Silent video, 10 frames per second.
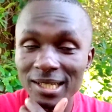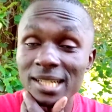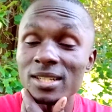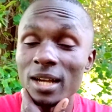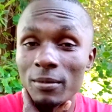that
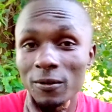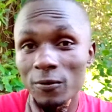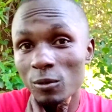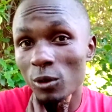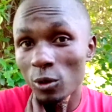is coming
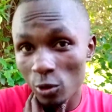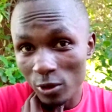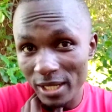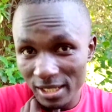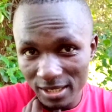from Uhuru
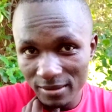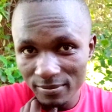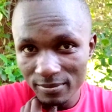Kenyatta.